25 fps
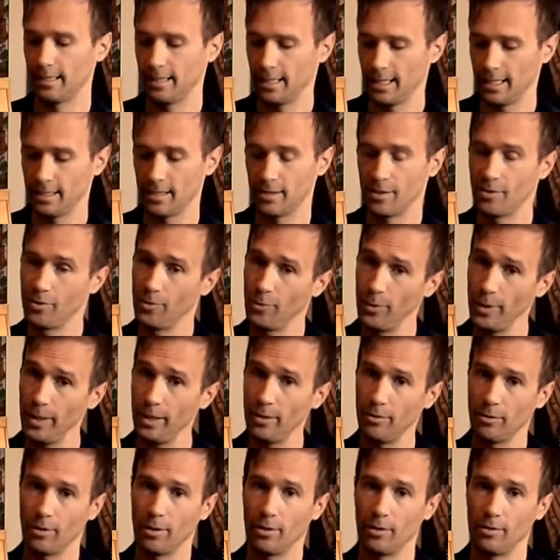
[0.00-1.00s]
has
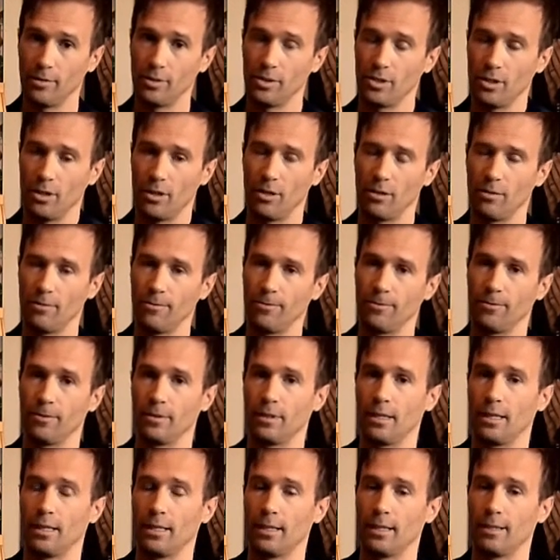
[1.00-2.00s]
3 rows of
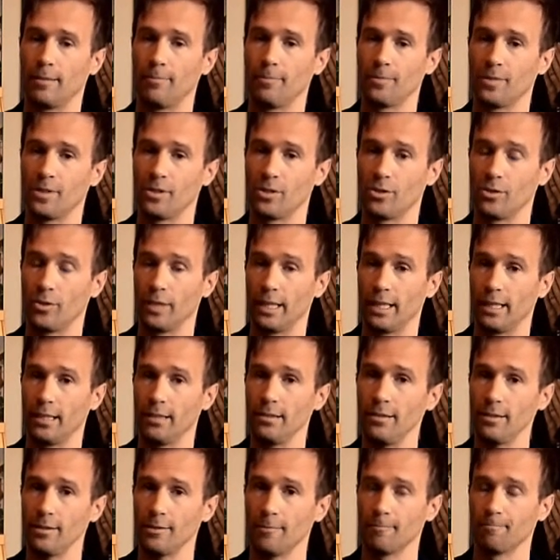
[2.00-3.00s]

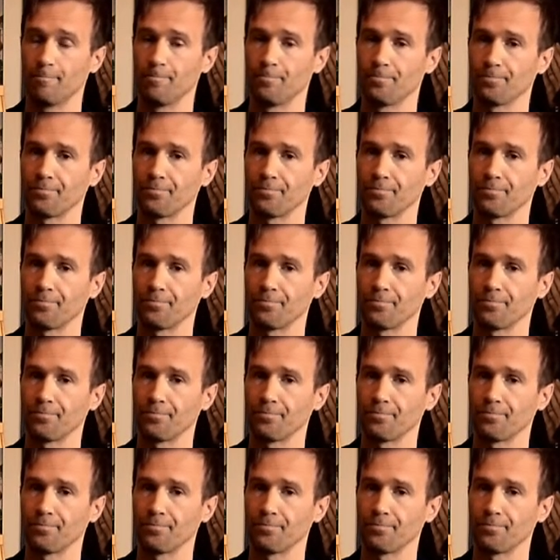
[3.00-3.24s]
strings.